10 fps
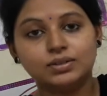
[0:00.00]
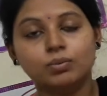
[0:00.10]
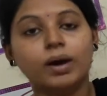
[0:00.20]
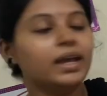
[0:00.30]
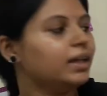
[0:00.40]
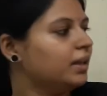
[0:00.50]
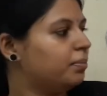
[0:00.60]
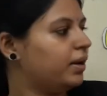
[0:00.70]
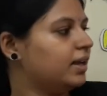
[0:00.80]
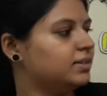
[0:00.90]
So why are
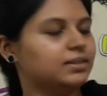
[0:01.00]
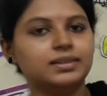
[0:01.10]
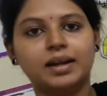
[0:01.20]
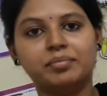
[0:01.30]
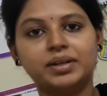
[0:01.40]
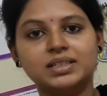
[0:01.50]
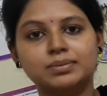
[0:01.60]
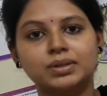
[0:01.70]
they placed in reptiles?